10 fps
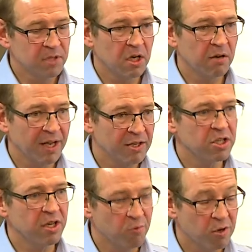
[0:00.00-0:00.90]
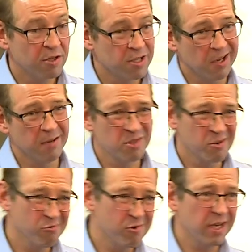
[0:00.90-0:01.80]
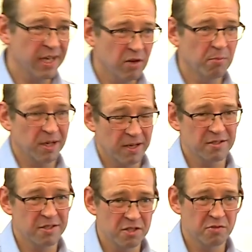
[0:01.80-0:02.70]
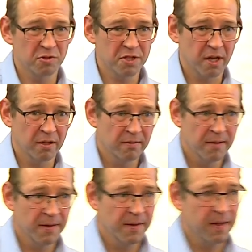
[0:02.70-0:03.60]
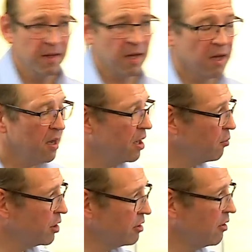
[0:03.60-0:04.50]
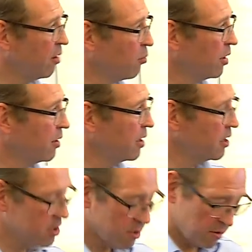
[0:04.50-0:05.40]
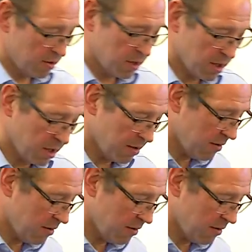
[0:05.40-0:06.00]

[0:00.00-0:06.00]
You know, actually, works claims are really complicated to sort out. Uh, and what you don't want is uh,